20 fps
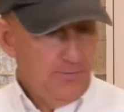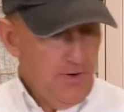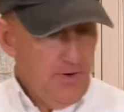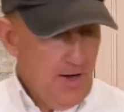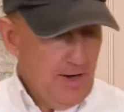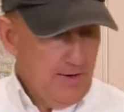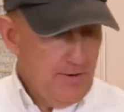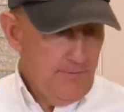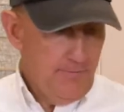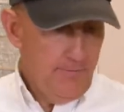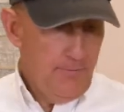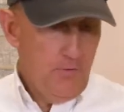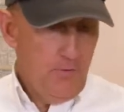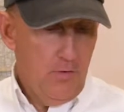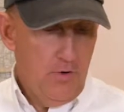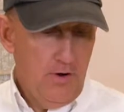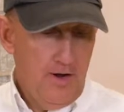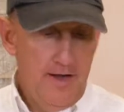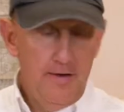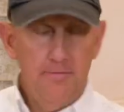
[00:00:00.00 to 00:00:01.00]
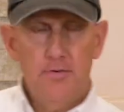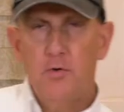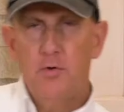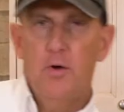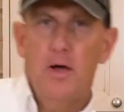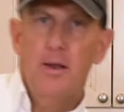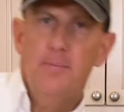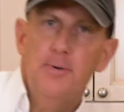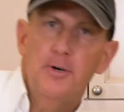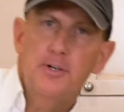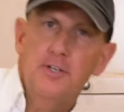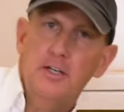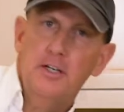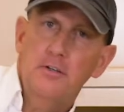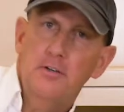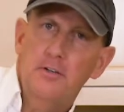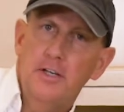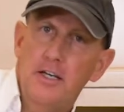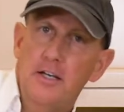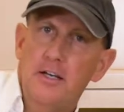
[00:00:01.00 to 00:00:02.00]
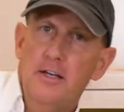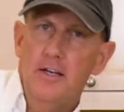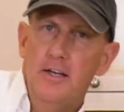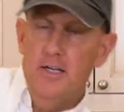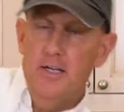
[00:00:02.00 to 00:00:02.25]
fun for everyone, particularly